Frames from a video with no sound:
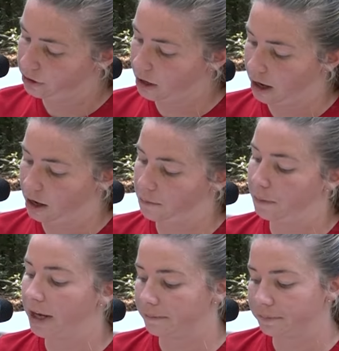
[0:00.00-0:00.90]

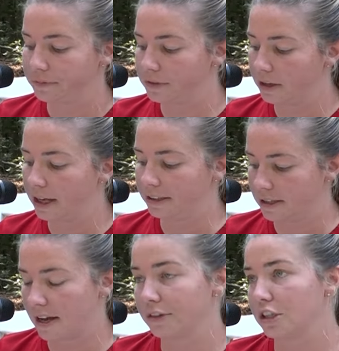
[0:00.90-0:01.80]
But it
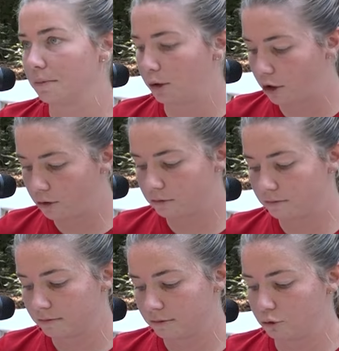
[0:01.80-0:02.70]
does have a double coat,
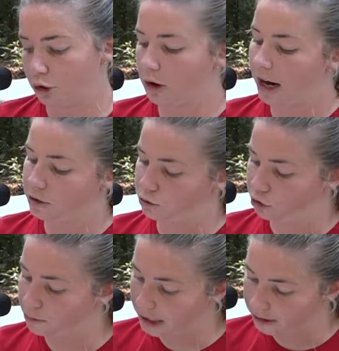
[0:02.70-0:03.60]
requires
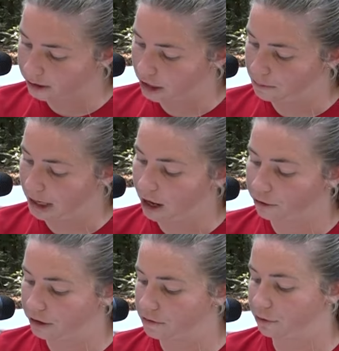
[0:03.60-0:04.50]
grooming, keep it
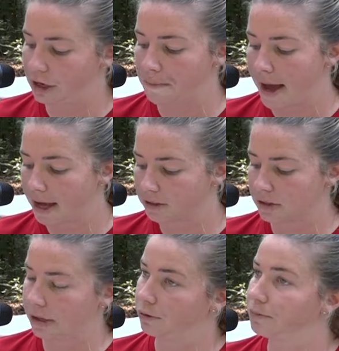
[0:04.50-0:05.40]
healthy, free of mats,
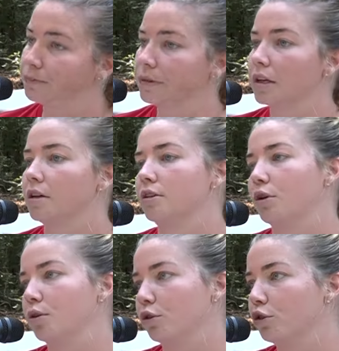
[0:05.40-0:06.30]
so
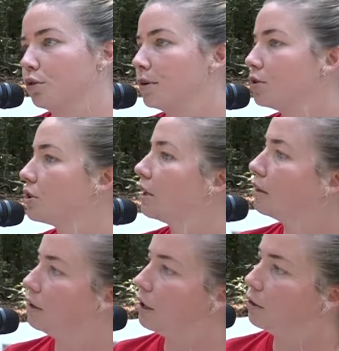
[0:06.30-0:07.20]
go to the groomers,
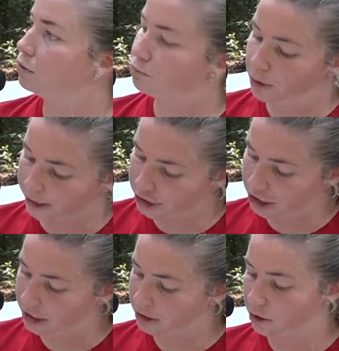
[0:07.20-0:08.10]

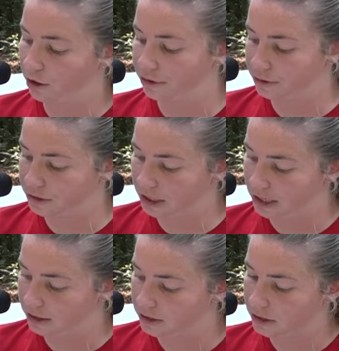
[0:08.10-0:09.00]
brushing, all those
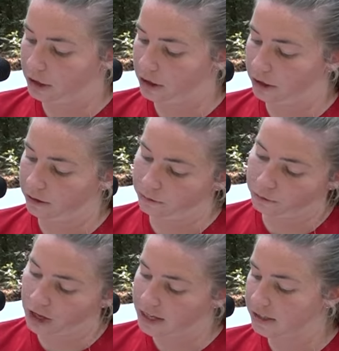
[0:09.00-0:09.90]
things. The
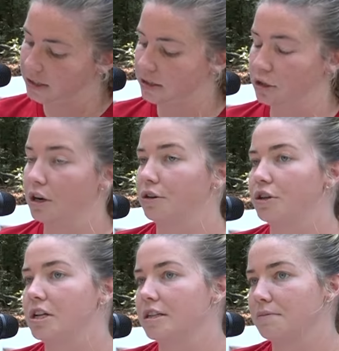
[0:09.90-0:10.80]
face, you
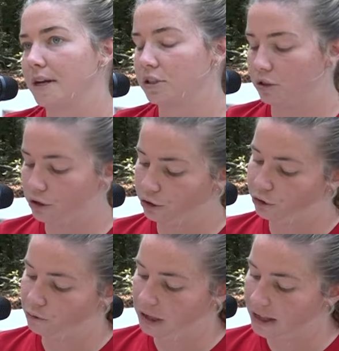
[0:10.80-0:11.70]
need to make sure you're
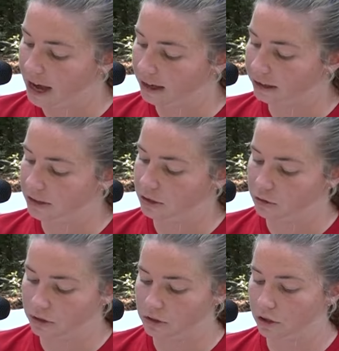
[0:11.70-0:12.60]
grooming that because you
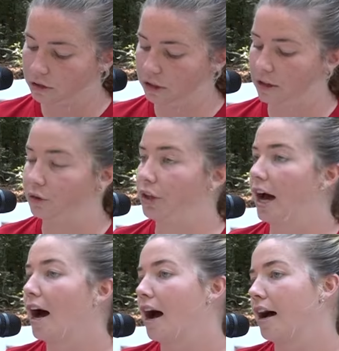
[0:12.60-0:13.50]
can start to cover the
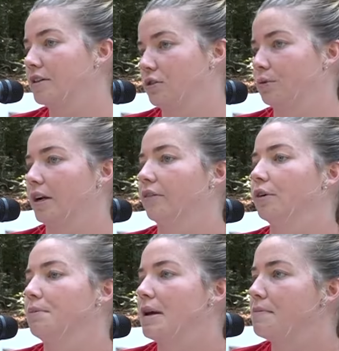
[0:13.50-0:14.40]
eyes or whatever
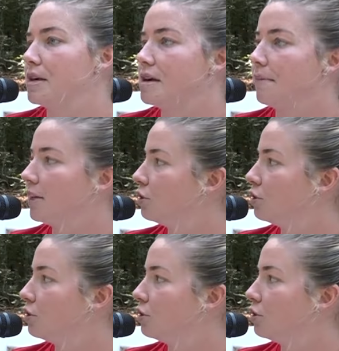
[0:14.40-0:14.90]
it may be. Make